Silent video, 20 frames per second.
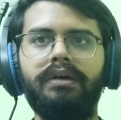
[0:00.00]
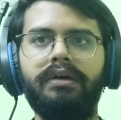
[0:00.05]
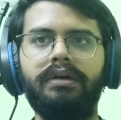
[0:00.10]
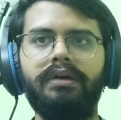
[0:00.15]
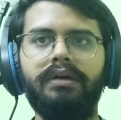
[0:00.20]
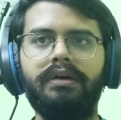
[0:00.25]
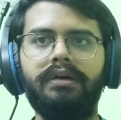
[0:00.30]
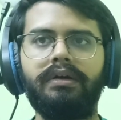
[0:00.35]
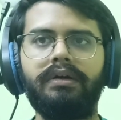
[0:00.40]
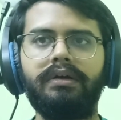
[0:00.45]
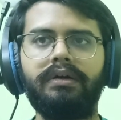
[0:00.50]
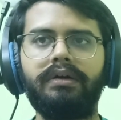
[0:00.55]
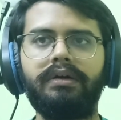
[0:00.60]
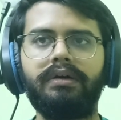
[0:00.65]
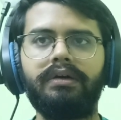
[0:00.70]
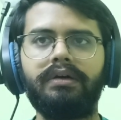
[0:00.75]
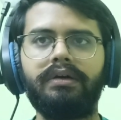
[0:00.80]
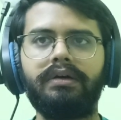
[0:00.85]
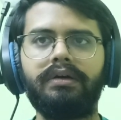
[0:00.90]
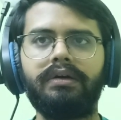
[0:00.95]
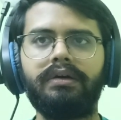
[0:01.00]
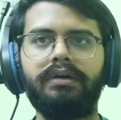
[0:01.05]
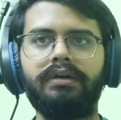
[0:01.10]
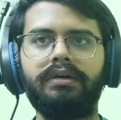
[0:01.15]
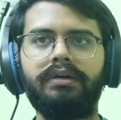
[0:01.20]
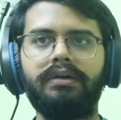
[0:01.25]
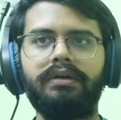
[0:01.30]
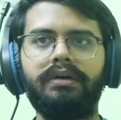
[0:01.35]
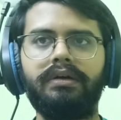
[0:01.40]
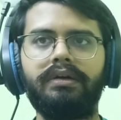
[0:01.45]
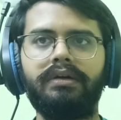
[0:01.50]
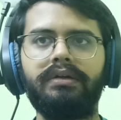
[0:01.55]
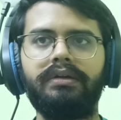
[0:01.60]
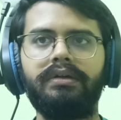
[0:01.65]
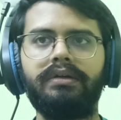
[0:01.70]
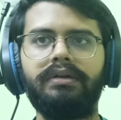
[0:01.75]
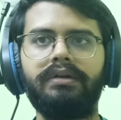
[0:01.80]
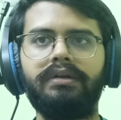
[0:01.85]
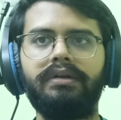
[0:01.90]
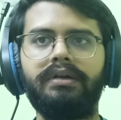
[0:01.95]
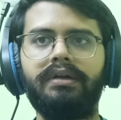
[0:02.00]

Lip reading: (no one is talking)